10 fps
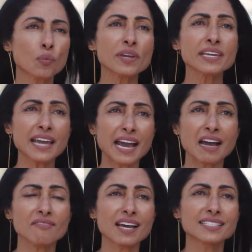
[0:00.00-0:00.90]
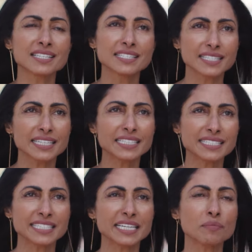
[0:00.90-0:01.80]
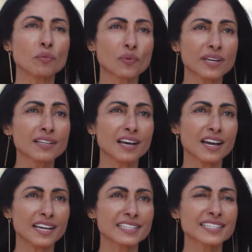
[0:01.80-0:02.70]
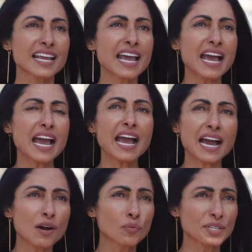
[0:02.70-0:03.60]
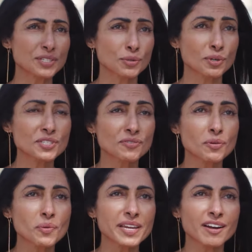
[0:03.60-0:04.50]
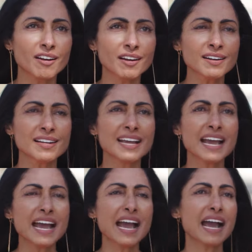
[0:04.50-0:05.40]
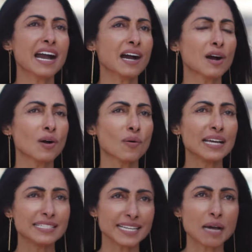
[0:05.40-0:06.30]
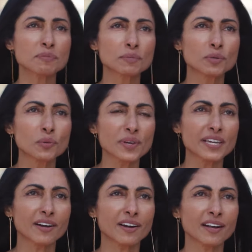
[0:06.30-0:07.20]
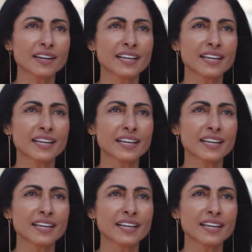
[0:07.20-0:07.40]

We have, as a city team, realized how resourceful we are, how adaptable we are,